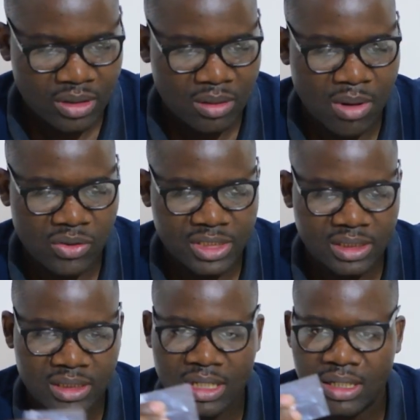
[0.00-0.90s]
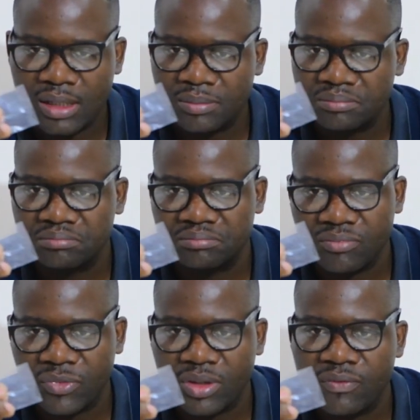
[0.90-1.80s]
mounting the
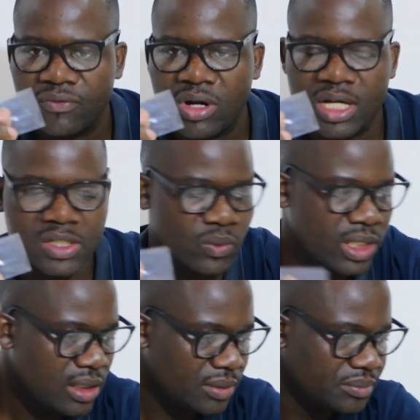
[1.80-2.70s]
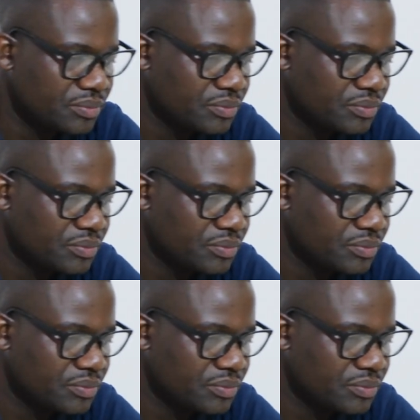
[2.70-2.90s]
focus wheel.